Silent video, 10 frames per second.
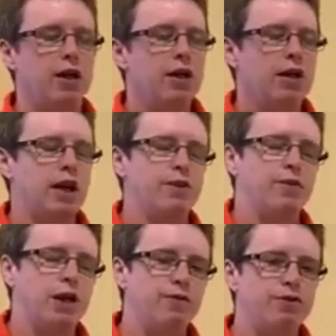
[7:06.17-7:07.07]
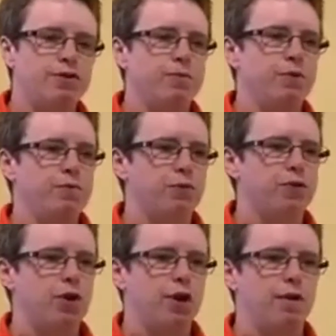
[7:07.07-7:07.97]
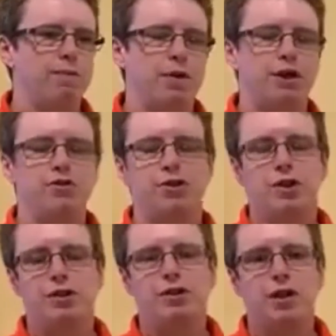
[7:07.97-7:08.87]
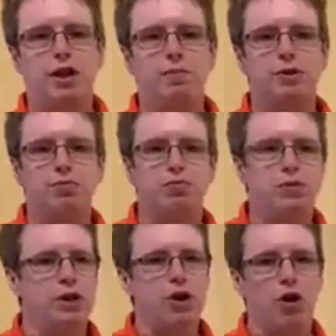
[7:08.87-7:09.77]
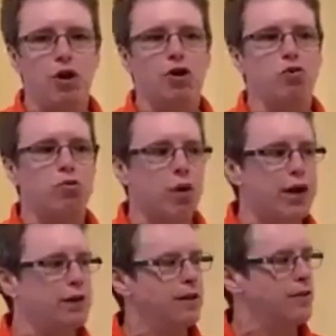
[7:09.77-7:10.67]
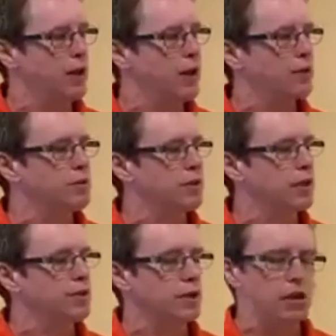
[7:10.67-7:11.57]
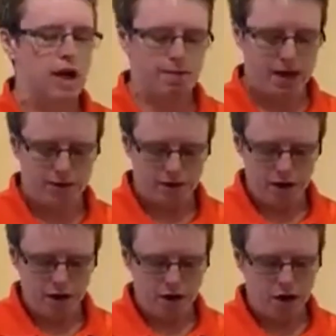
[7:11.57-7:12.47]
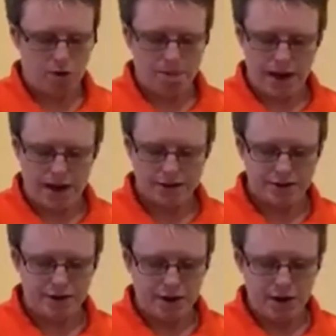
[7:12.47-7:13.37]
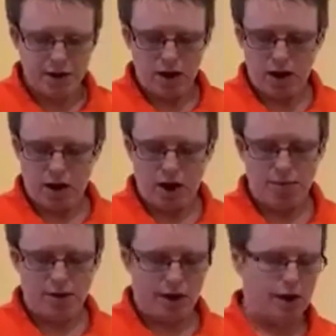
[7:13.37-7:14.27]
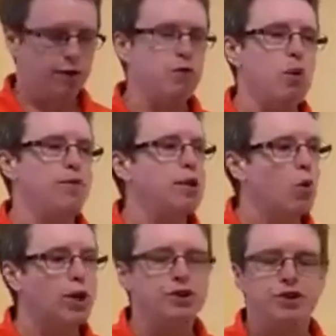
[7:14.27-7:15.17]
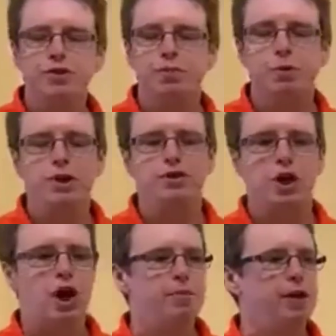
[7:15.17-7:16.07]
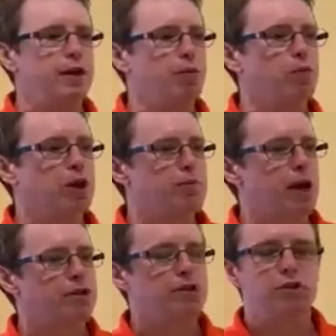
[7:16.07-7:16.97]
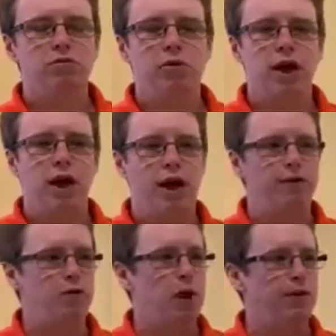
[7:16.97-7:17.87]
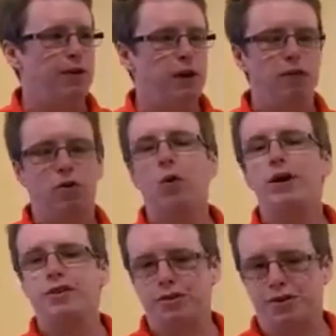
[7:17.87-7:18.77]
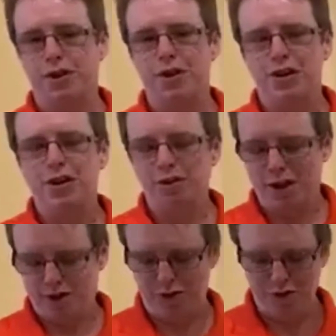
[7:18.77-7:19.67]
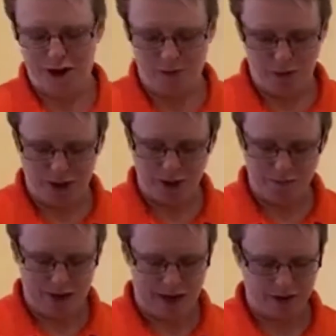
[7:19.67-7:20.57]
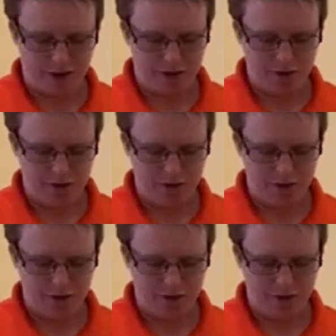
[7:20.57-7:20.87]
kind of gave you some food for thought and make you see that documents really are great things, tell us a lot about our past. Um, again, if you have any questions, please comment and we'll get back to you. And if you have any requests, let us know that and we can get back to you.